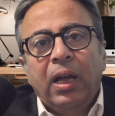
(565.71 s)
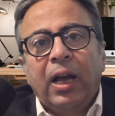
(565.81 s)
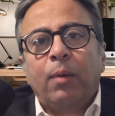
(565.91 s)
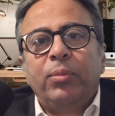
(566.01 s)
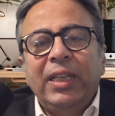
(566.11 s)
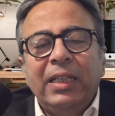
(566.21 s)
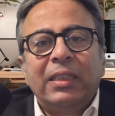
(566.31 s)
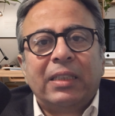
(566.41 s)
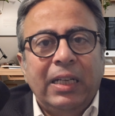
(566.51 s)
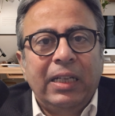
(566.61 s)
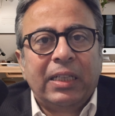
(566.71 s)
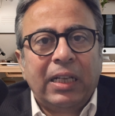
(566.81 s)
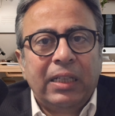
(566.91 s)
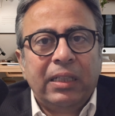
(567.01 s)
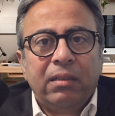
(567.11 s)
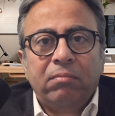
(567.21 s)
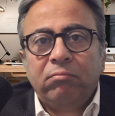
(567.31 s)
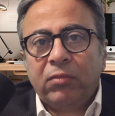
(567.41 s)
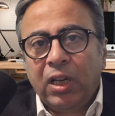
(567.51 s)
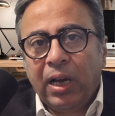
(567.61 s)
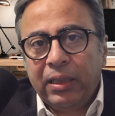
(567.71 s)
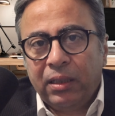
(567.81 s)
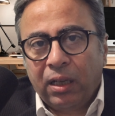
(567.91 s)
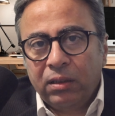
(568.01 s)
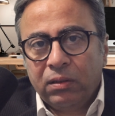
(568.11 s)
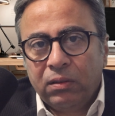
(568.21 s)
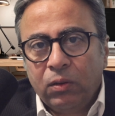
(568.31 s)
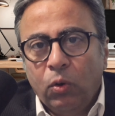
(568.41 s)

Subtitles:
updated clinical guidelines